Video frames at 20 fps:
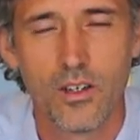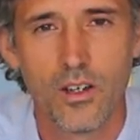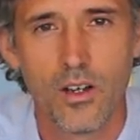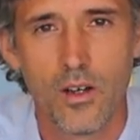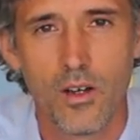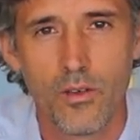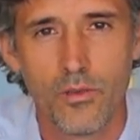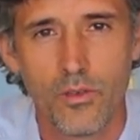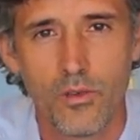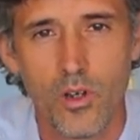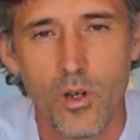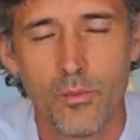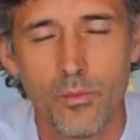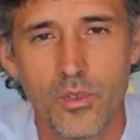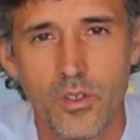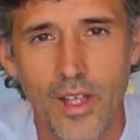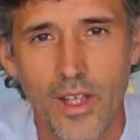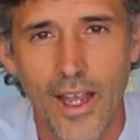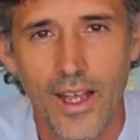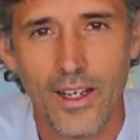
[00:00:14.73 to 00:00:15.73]
of
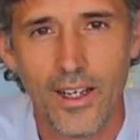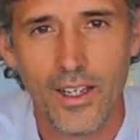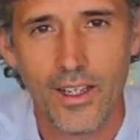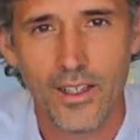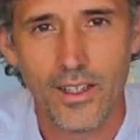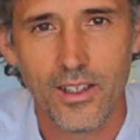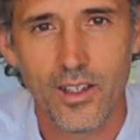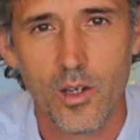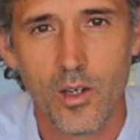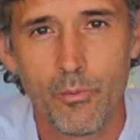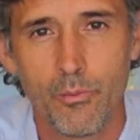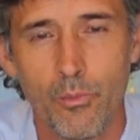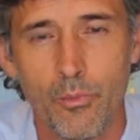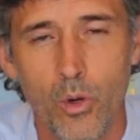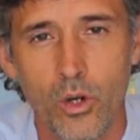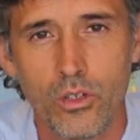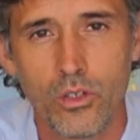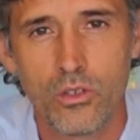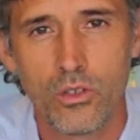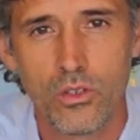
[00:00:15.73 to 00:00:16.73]
obtaining a
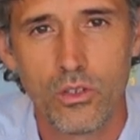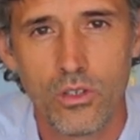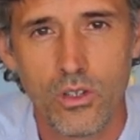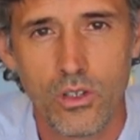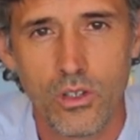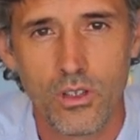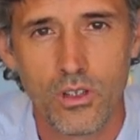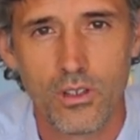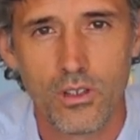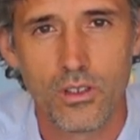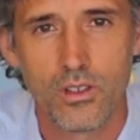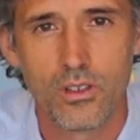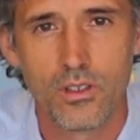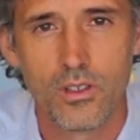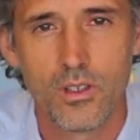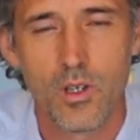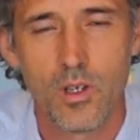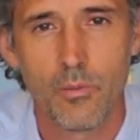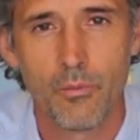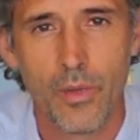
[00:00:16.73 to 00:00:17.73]
Portugal
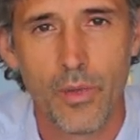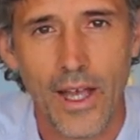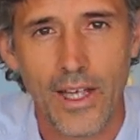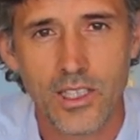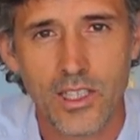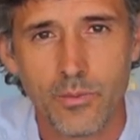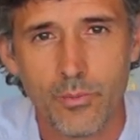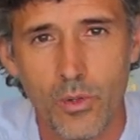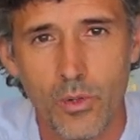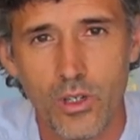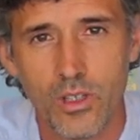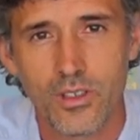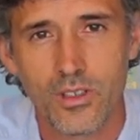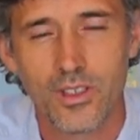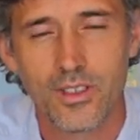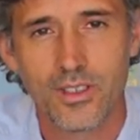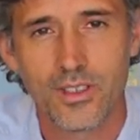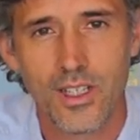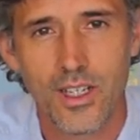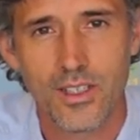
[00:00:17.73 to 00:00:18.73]
passport
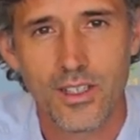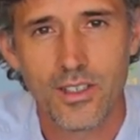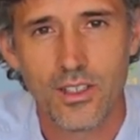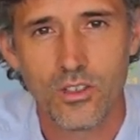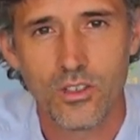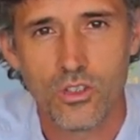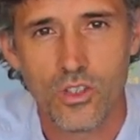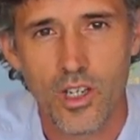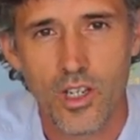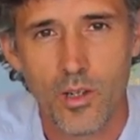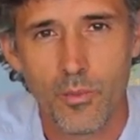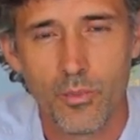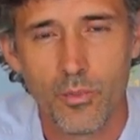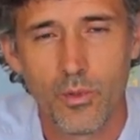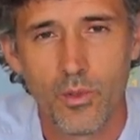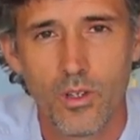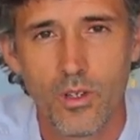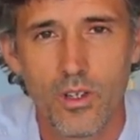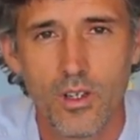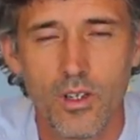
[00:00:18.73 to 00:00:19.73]
and citizenship
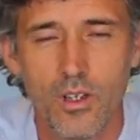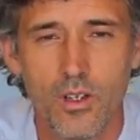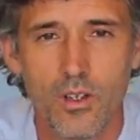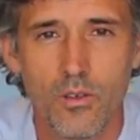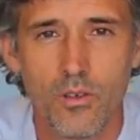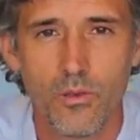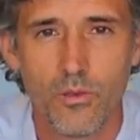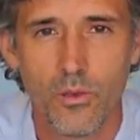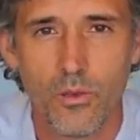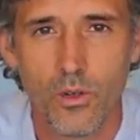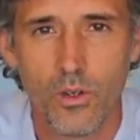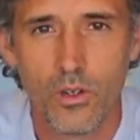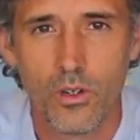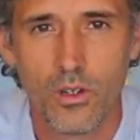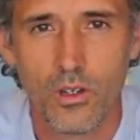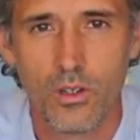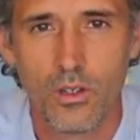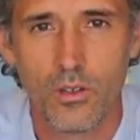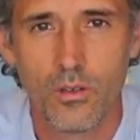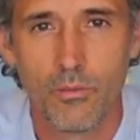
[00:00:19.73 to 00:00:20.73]

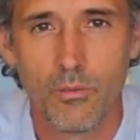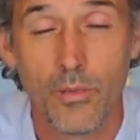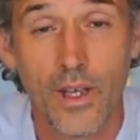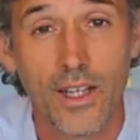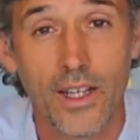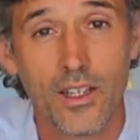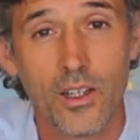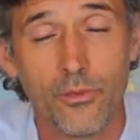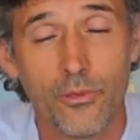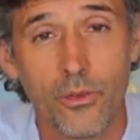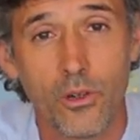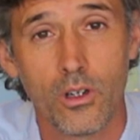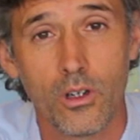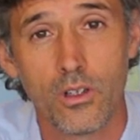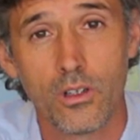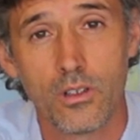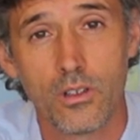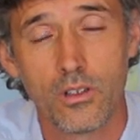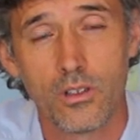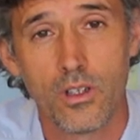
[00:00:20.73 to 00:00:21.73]
mainly
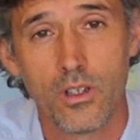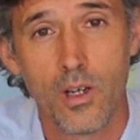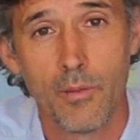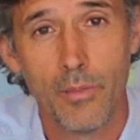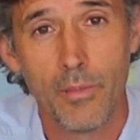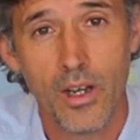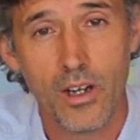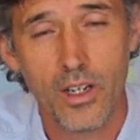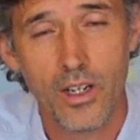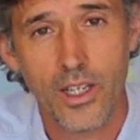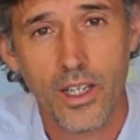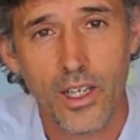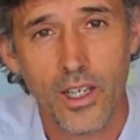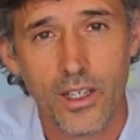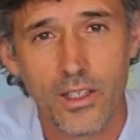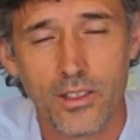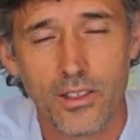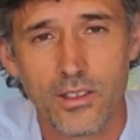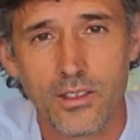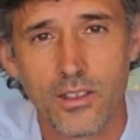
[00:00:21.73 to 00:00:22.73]
for
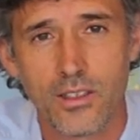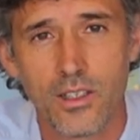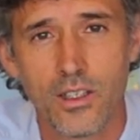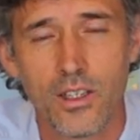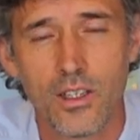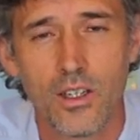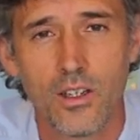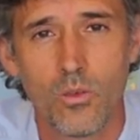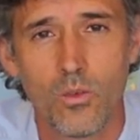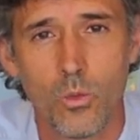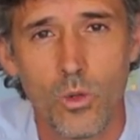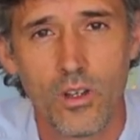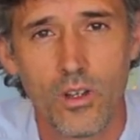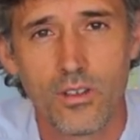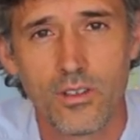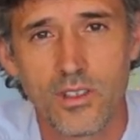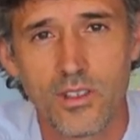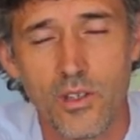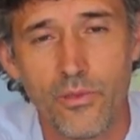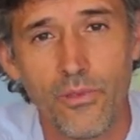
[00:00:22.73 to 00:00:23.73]
Americans
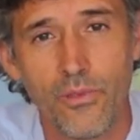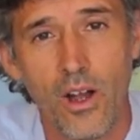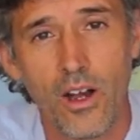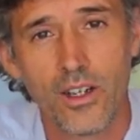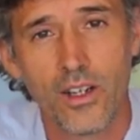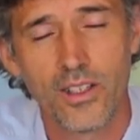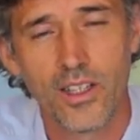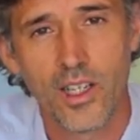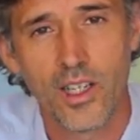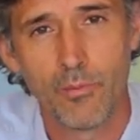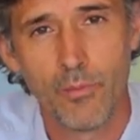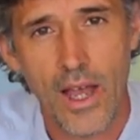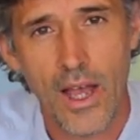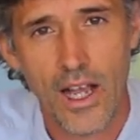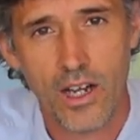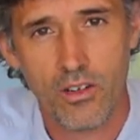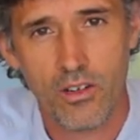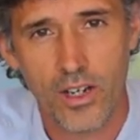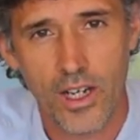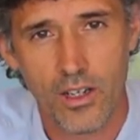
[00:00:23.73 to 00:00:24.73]
with Sephardic
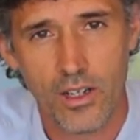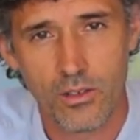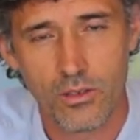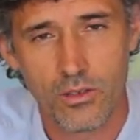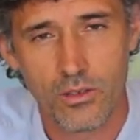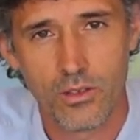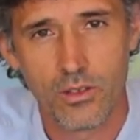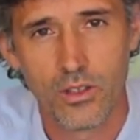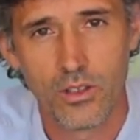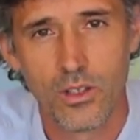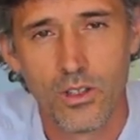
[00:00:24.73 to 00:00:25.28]
background.